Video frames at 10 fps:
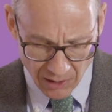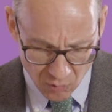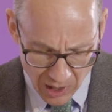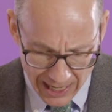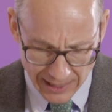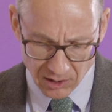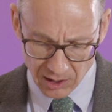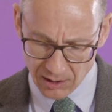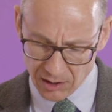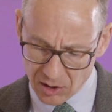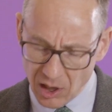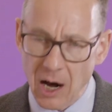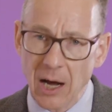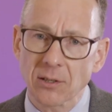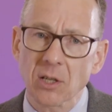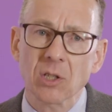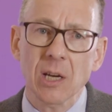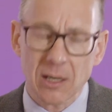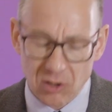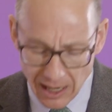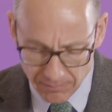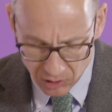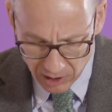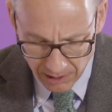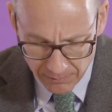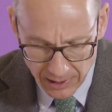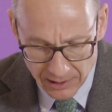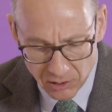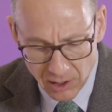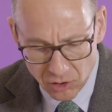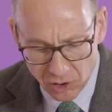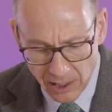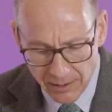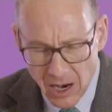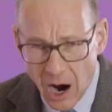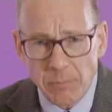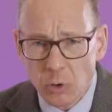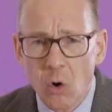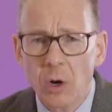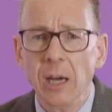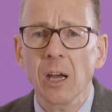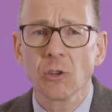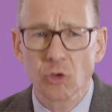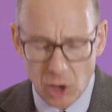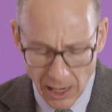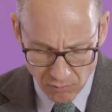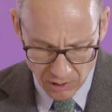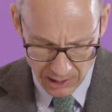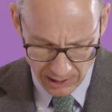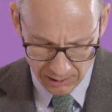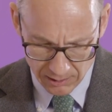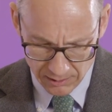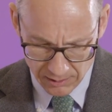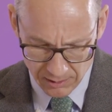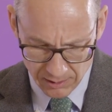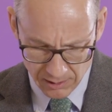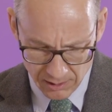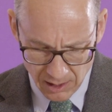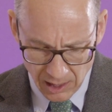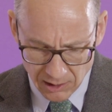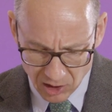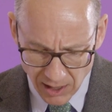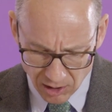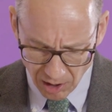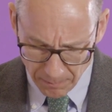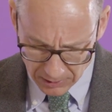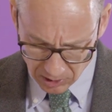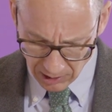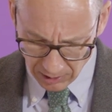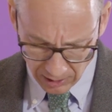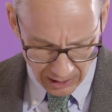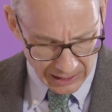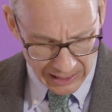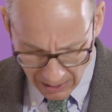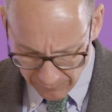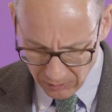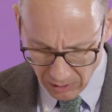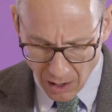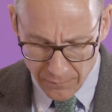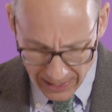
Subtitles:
unrelenting desire to see exams take place this year. I'm talking generally. It takes a particular level of